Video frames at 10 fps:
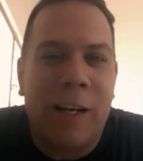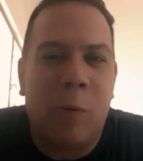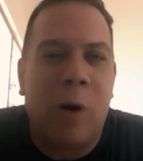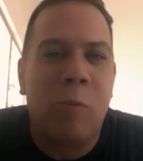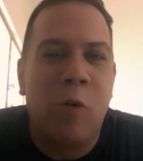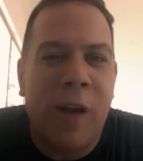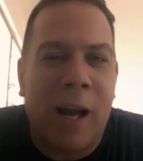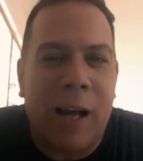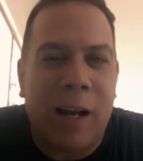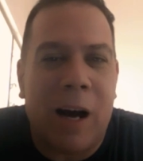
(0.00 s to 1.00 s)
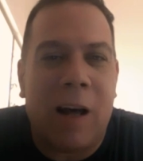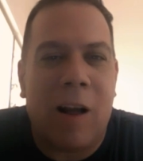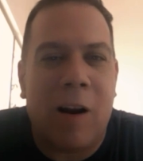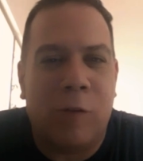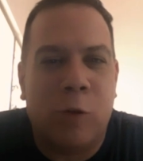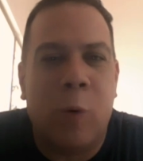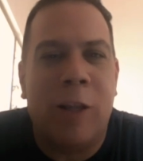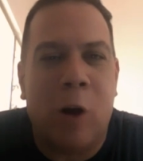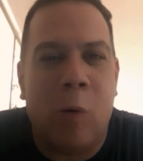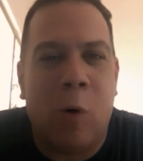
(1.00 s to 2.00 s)
The one movie I got cut out of
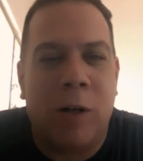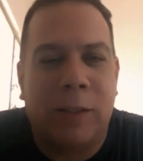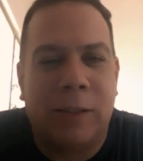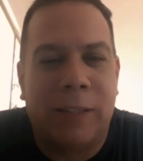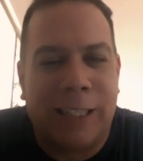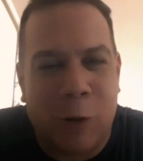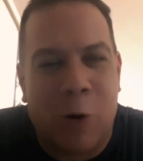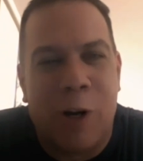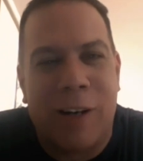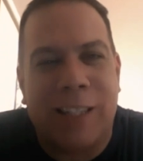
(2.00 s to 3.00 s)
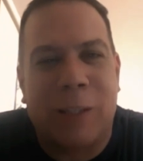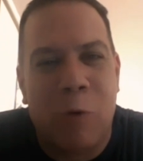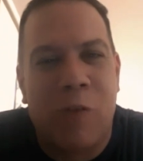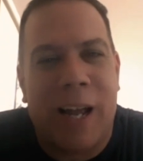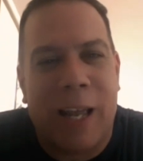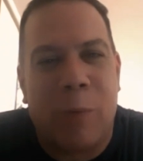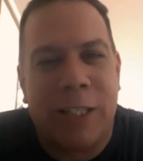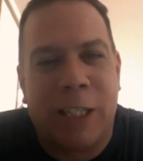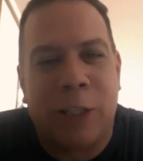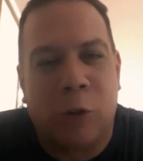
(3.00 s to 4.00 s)
Twin Wars. That's the movie I get
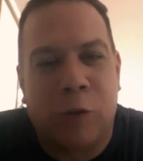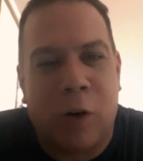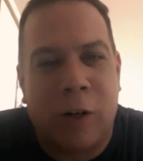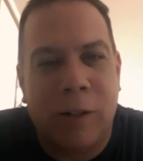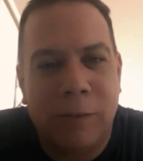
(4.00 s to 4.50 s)
residuals for.